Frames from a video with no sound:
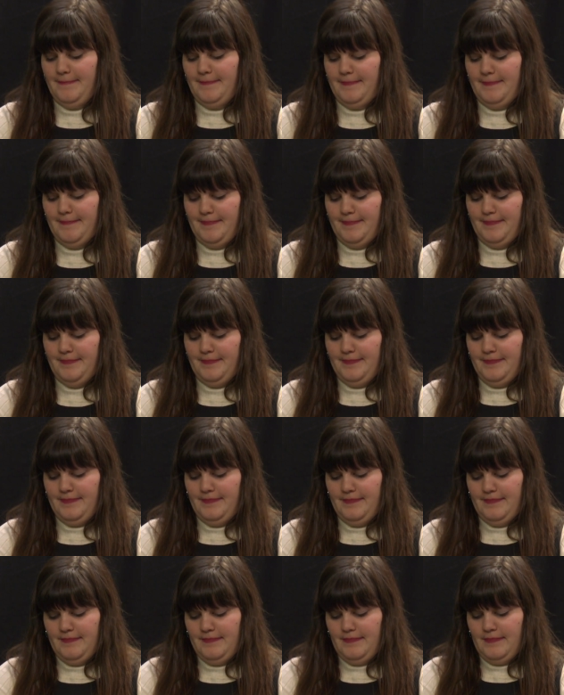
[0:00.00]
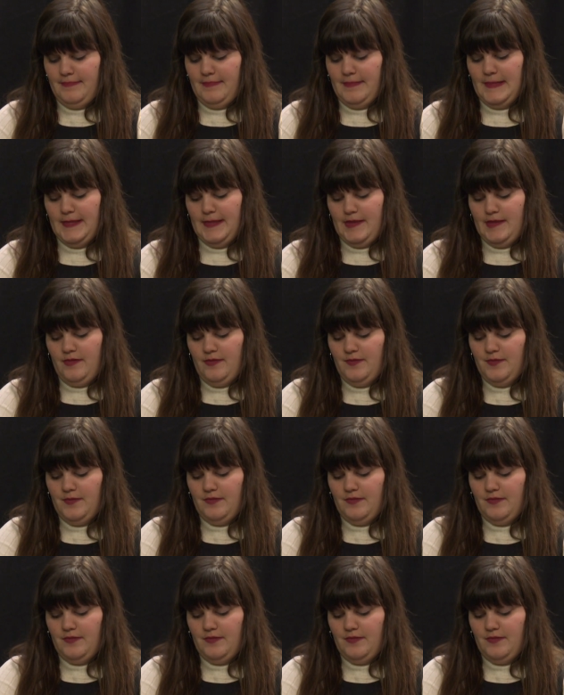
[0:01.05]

Nothing is said.